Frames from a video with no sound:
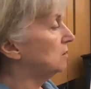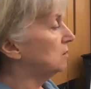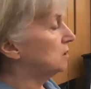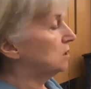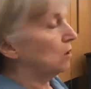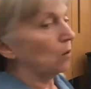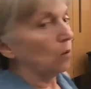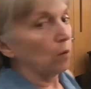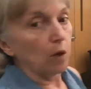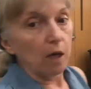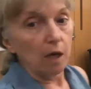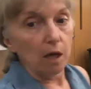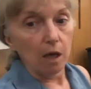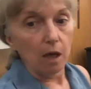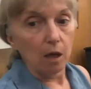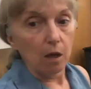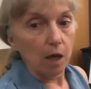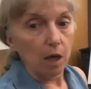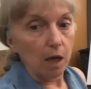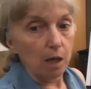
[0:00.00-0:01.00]
So
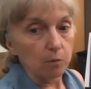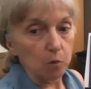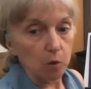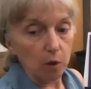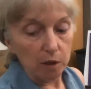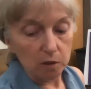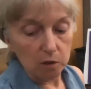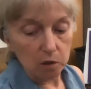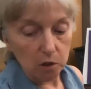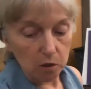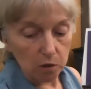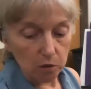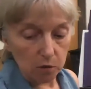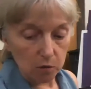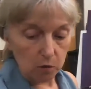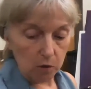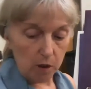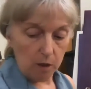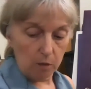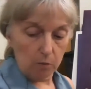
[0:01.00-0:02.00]
I'm going
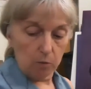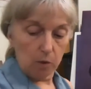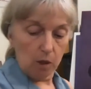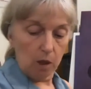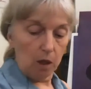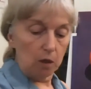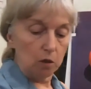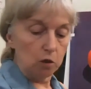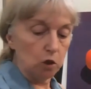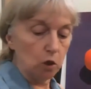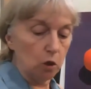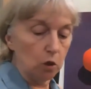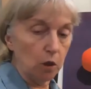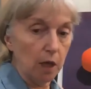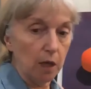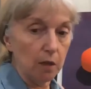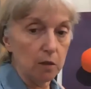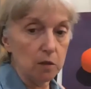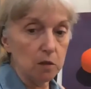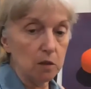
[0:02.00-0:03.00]
to show you
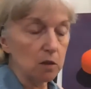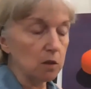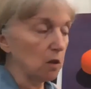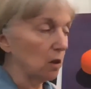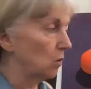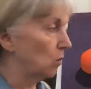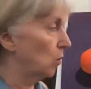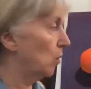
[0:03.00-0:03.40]
how this is going to